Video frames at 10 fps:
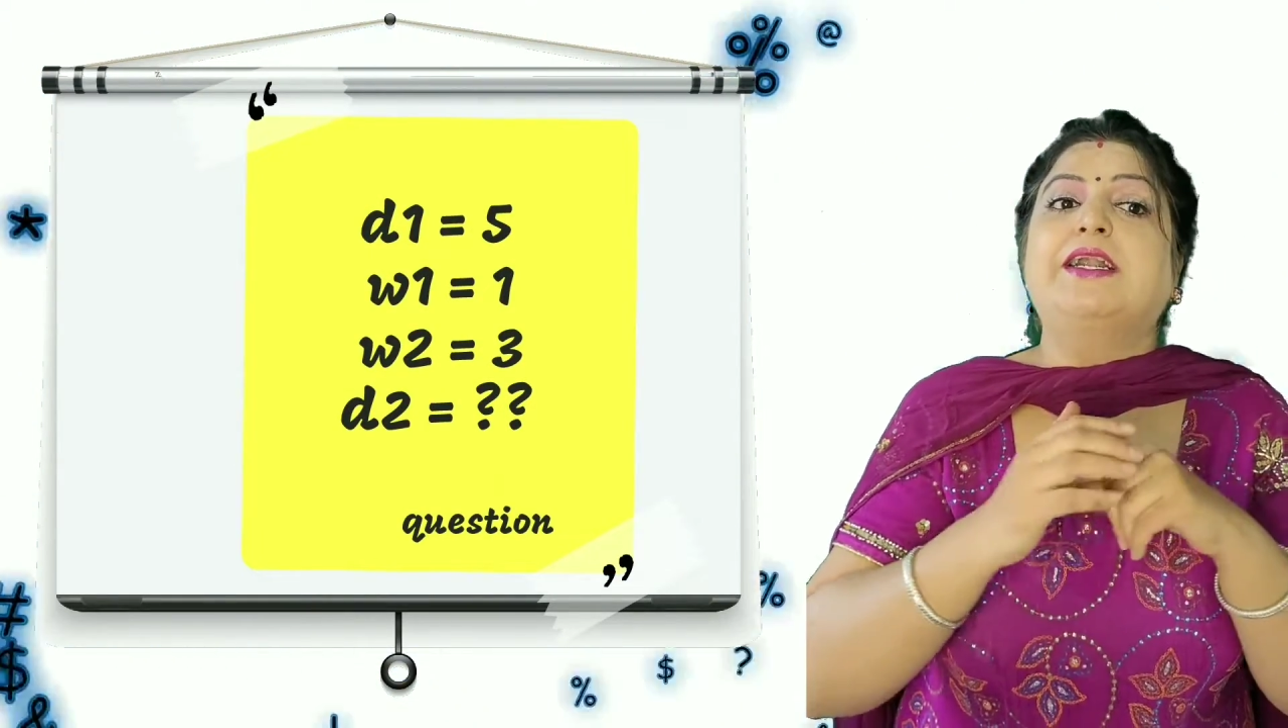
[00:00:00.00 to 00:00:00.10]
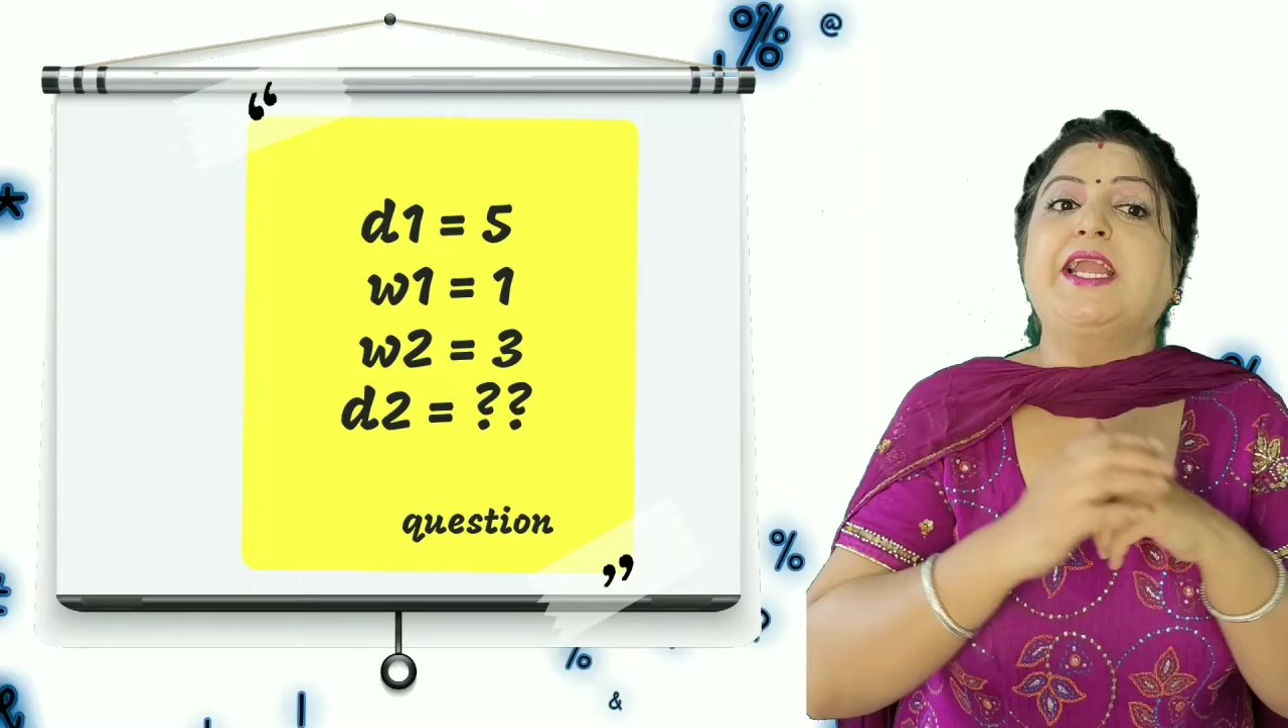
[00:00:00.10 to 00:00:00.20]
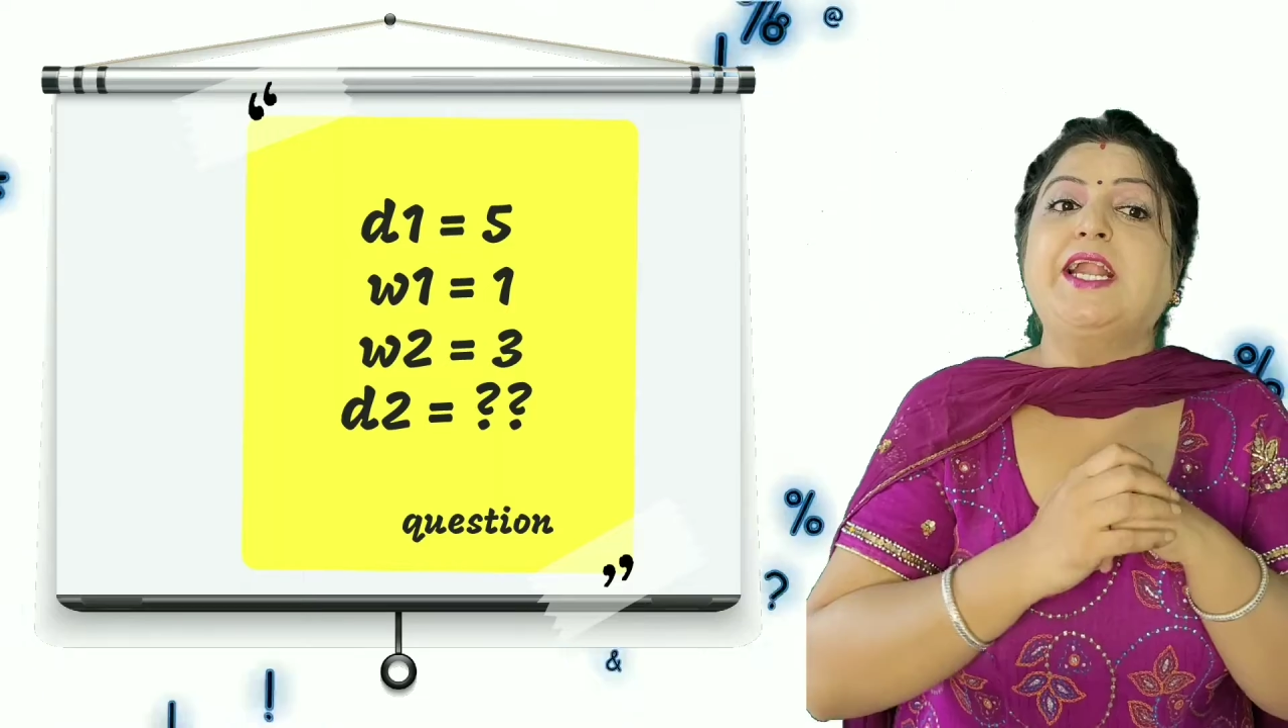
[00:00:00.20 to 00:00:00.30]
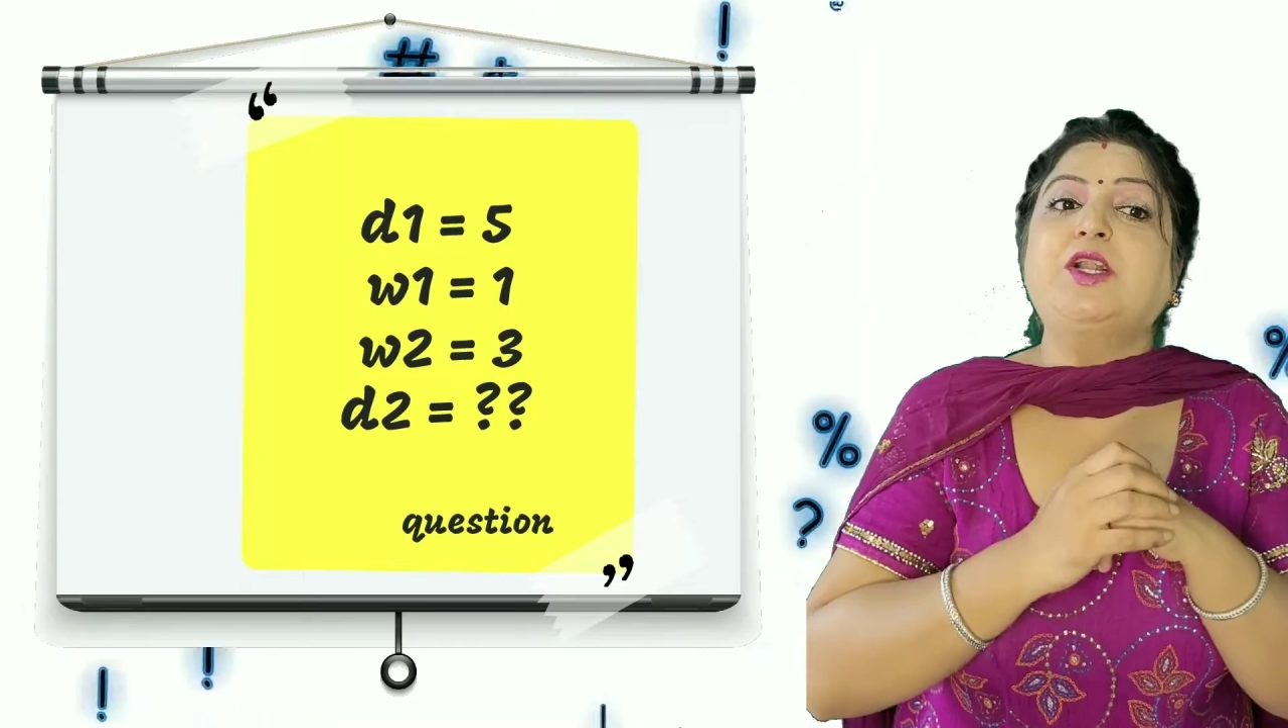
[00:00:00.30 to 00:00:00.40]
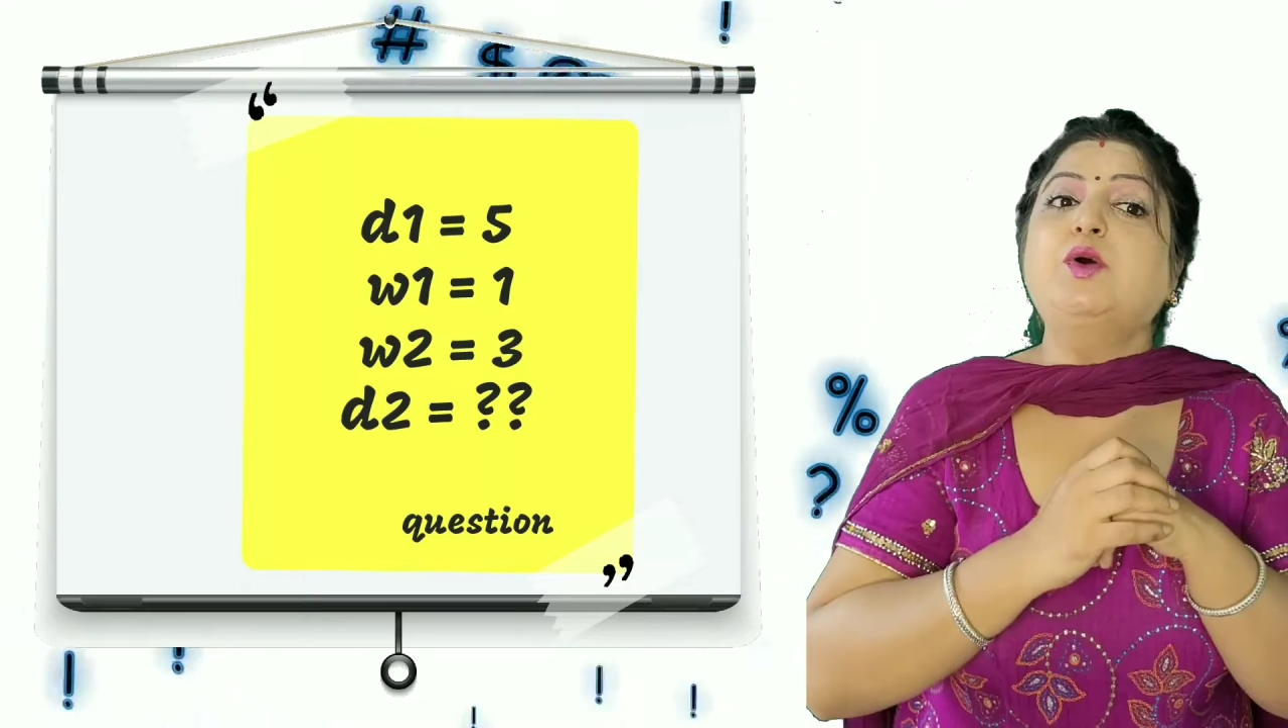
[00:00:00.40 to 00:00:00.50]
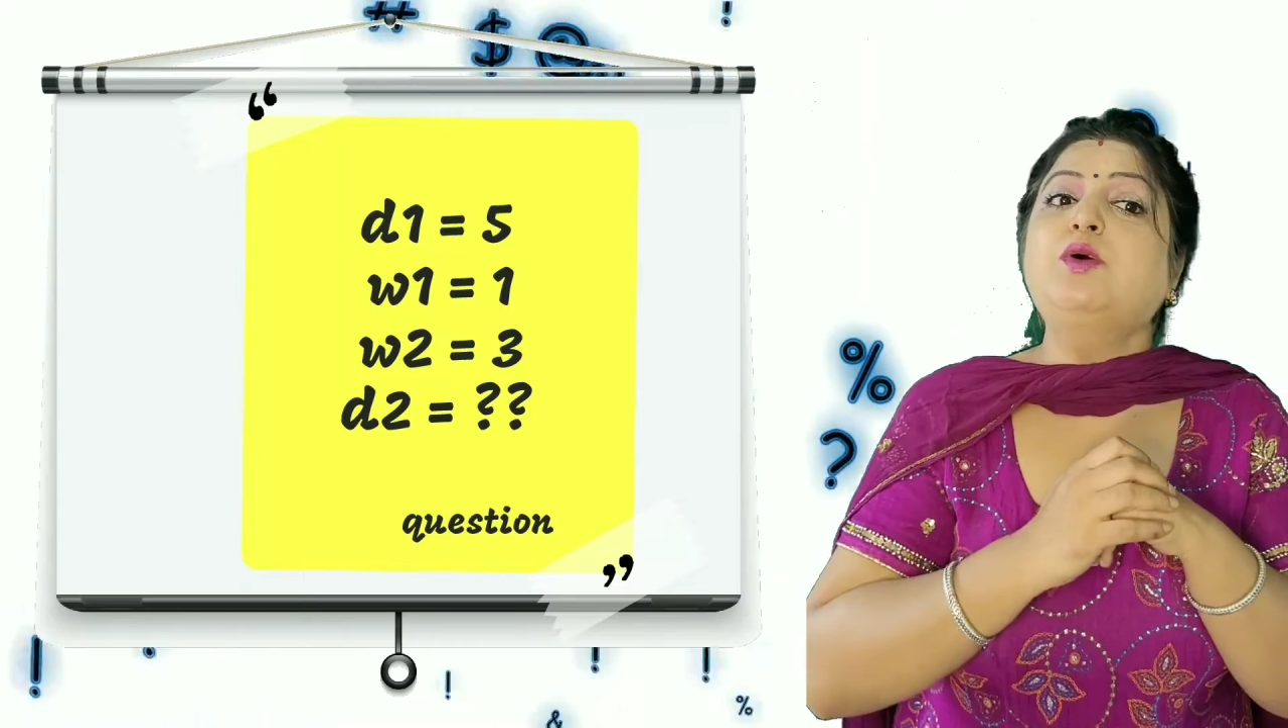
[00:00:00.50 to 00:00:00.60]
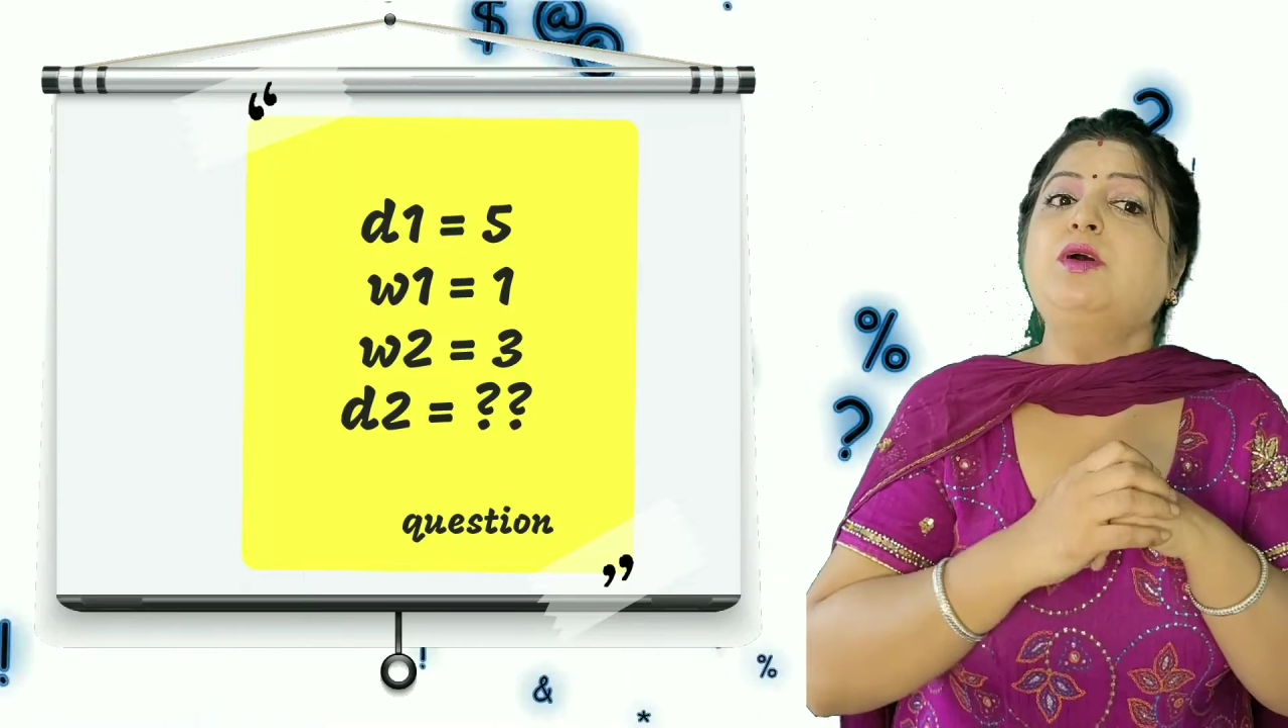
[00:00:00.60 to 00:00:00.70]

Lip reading: D2